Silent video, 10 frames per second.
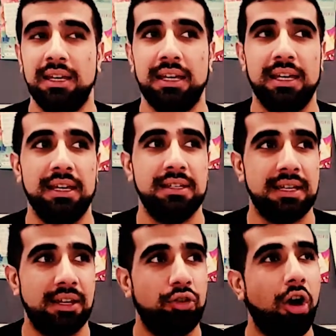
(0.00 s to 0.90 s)
is
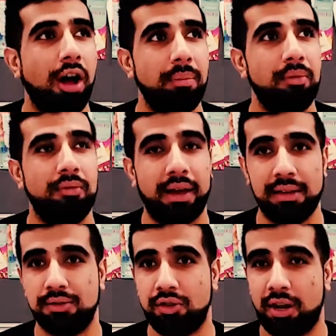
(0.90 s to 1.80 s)
a type of
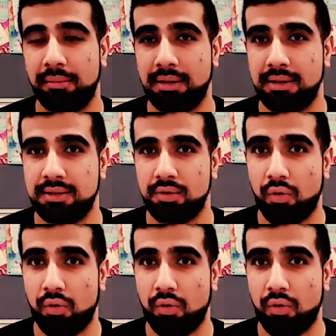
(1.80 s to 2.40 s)
enzyme that is